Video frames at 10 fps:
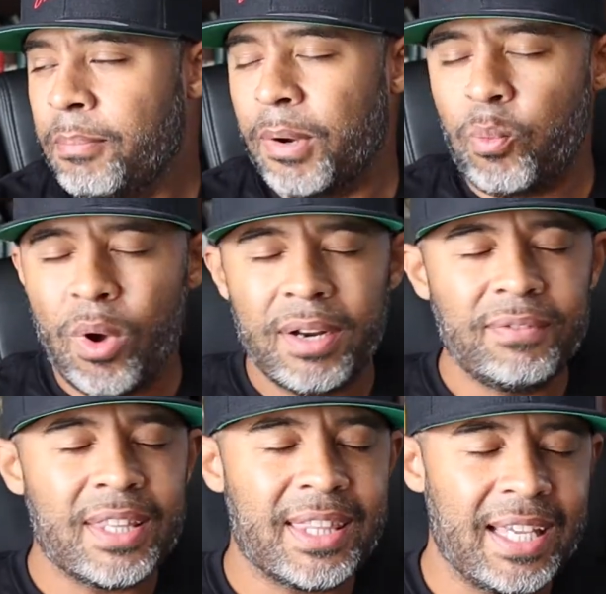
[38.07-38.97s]
But one
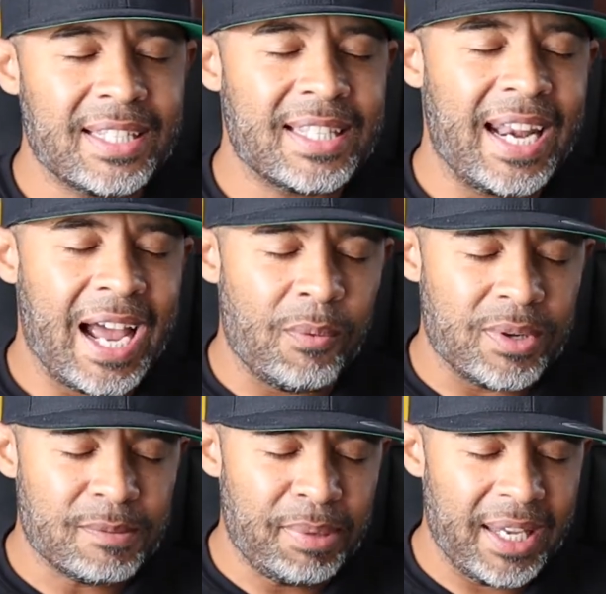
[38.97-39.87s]
of the things that I
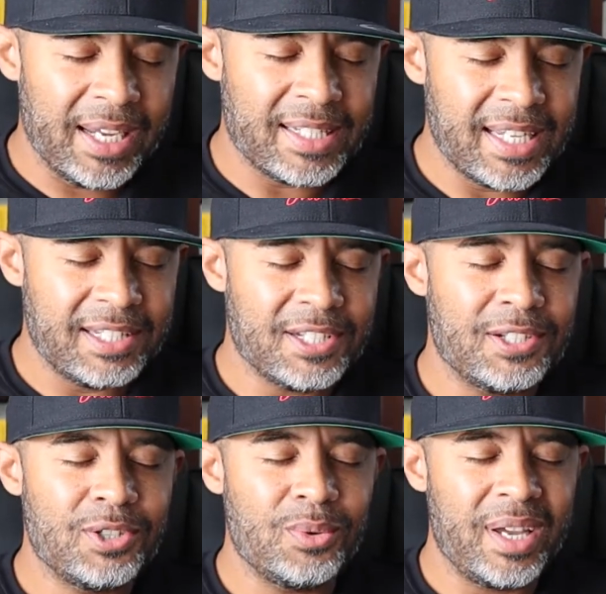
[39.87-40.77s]
was paying
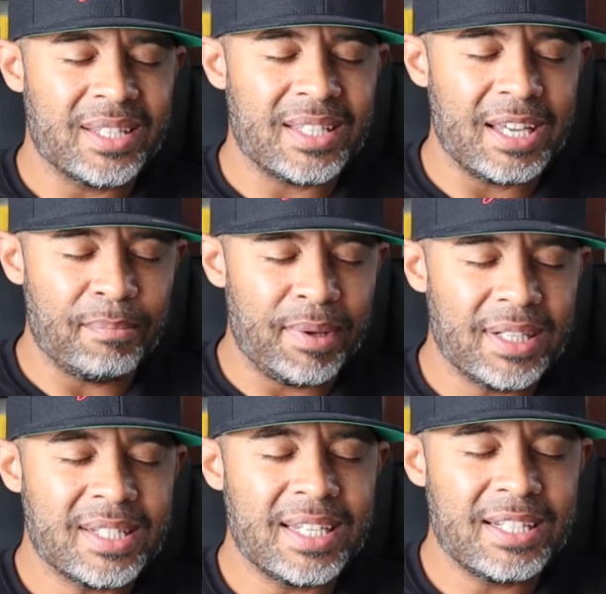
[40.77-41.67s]
attention to is the
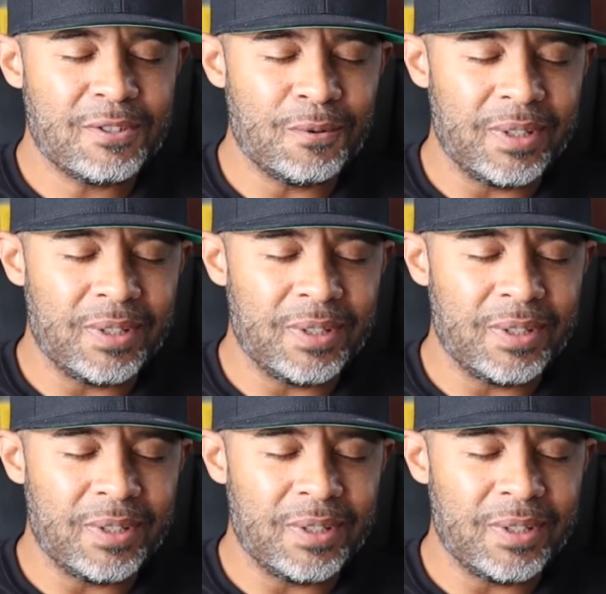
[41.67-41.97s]
ability to